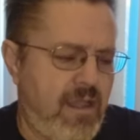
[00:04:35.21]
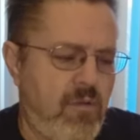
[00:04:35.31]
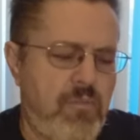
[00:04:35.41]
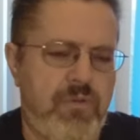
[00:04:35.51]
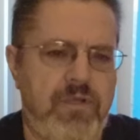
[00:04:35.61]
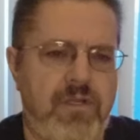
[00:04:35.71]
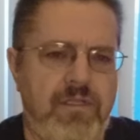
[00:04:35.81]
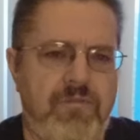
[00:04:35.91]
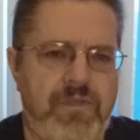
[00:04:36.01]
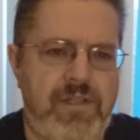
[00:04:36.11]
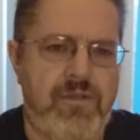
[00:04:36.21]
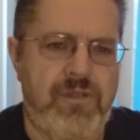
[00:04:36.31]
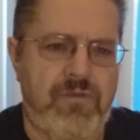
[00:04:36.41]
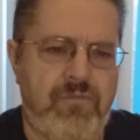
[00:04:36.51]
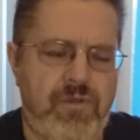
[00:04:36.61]
I will put it on the video
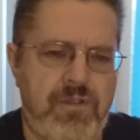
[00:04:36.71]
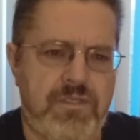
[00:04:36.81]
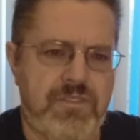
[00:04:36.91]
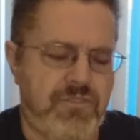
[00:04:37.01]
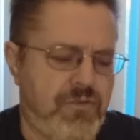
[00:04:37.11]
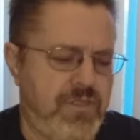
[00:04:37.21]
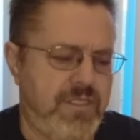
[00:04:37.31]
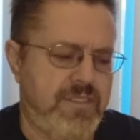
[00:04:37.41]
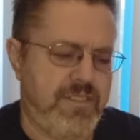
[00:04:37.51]
here for you to show you